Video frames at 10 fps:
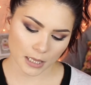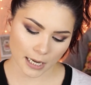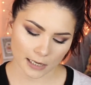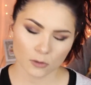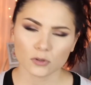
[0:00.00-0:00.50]

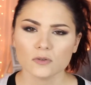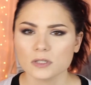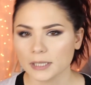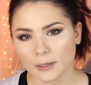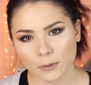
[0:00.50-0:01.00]
I don't use
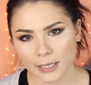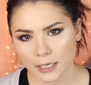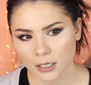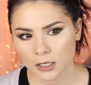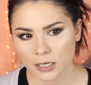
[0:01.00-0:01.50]
liquid
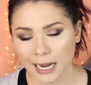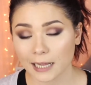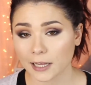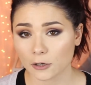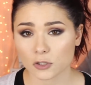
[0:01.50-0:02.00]

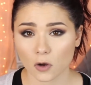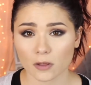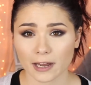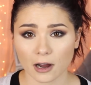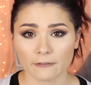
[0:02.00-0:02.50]
highlighters all
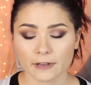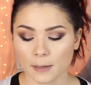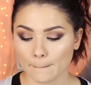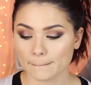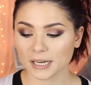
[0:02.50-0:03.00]
that
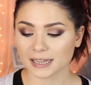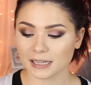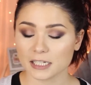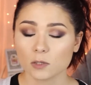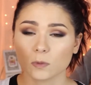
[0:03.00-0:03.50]
often, but
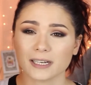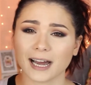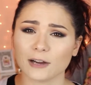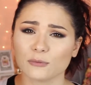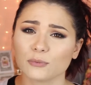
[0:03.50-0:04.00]
this one
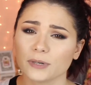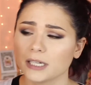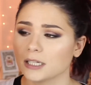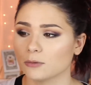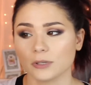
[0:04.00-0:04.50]
I
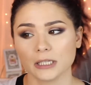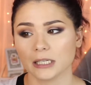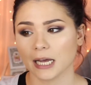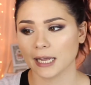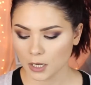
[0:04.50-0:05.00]
really, really
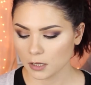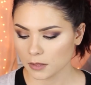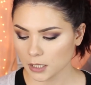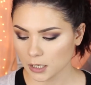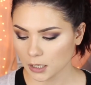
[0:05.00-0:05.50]
like.
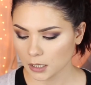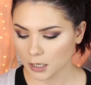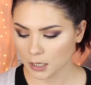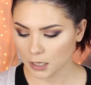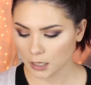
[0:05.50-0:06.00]
The
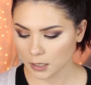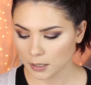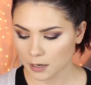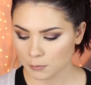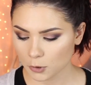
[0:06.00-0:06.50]

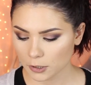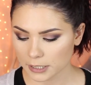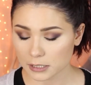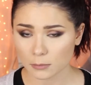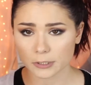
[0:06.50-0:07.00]
number
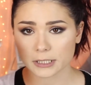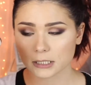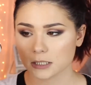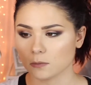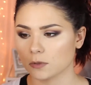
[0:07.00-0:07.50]
is number
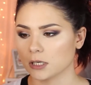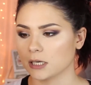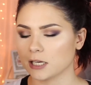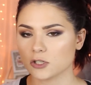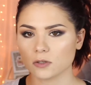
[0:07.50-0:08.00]
61.
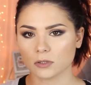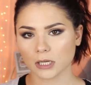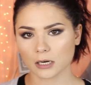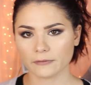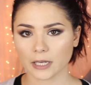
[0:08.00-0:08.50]
As you know, a
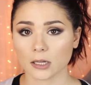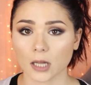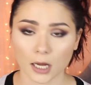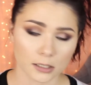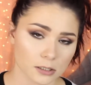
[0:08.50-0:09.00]
lot of
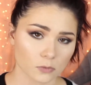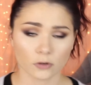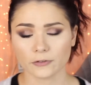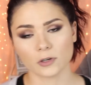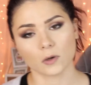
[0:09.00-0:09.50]
Inglot, or
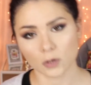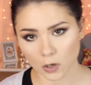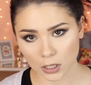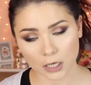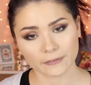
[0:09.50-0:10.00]
if you don't know,
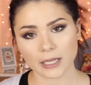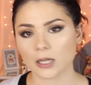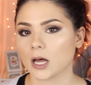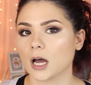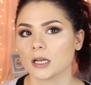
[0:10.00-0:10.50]
a lot of
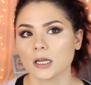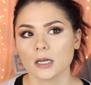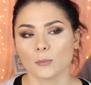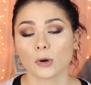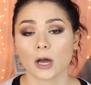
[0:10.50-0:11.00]
Inglot
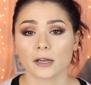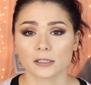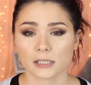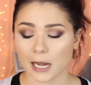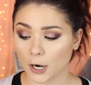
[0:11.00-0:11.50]

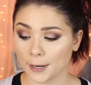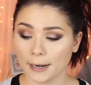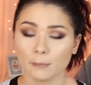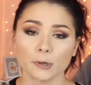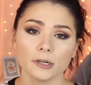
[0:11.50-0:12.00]
products are
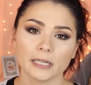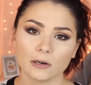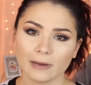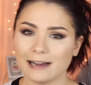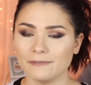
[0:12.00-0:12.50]
numbered. They
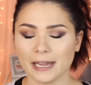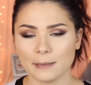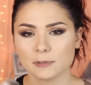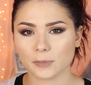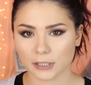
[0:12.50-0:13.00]
don't have
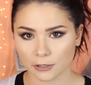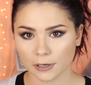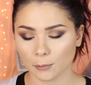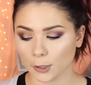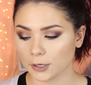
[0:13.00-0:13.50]
names, but they're
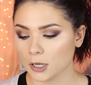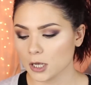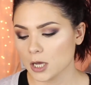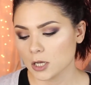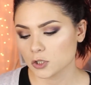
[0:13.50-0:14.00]
numbered.
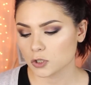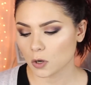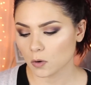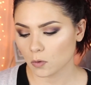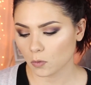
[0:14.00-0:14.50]

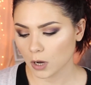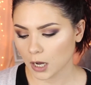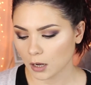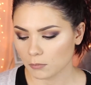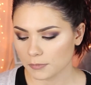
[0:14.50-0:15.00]
So
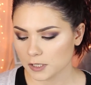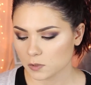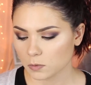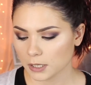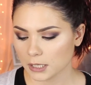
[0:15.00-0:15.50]
this
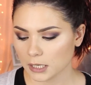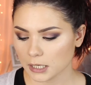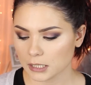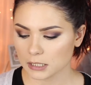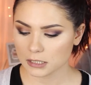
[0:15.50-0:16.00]
one
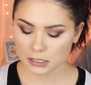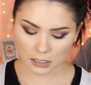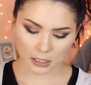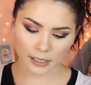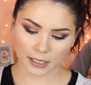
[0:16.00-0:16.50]
is
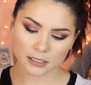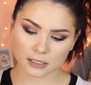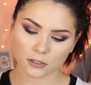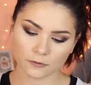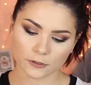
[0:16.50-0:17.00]
like a
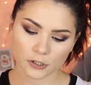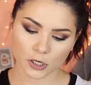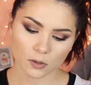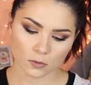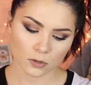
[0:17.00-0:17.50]
silver
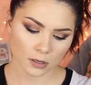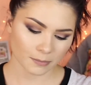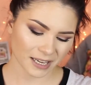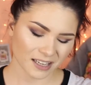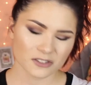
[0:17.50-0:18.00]
tone.
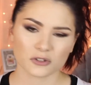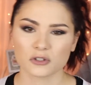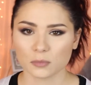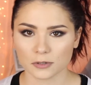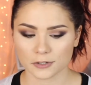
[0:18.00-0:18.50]
My hands are
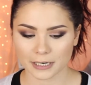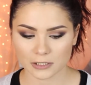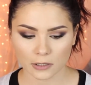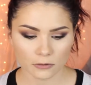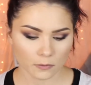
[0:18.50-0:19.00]
super dry,
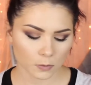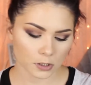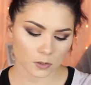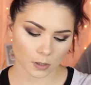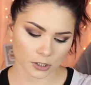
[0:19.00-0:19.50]
so I don't even want
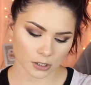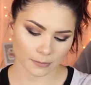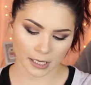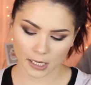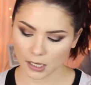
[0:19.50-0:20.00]
to swatch it on
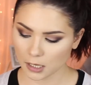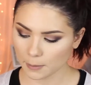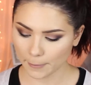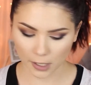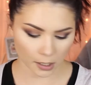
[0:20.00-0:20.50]
my hand,
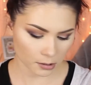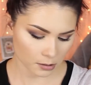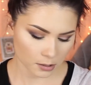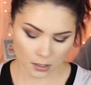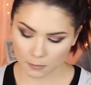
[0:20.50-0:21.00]
but
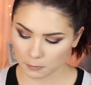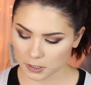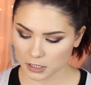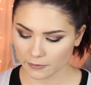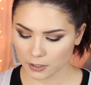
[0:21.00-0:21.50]
let me
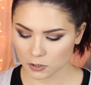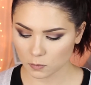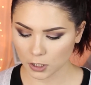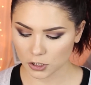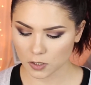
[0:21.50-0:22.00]
see if I can
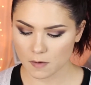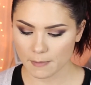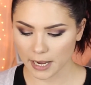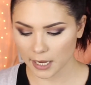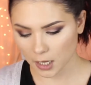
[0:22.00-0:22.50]
swatch it on
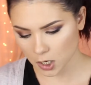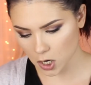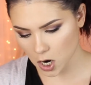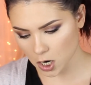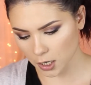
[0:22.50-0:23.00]
my
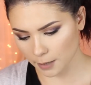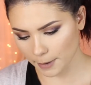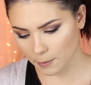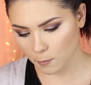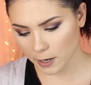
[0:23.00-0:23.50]
arm.
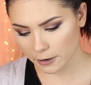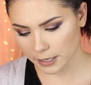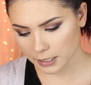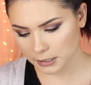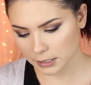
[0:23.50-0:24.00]
I'm
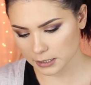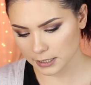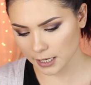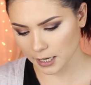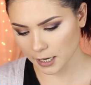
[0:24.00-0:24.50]
wearing it
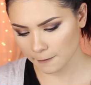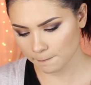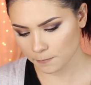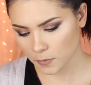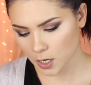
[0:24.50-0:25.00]
today,
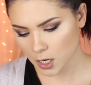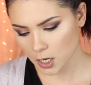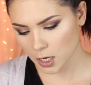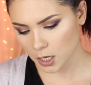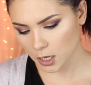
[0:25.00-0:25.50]

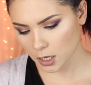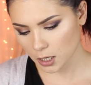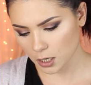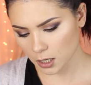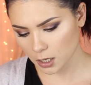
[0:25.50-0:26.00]

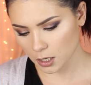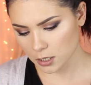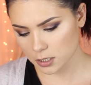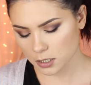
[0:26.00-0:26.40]
and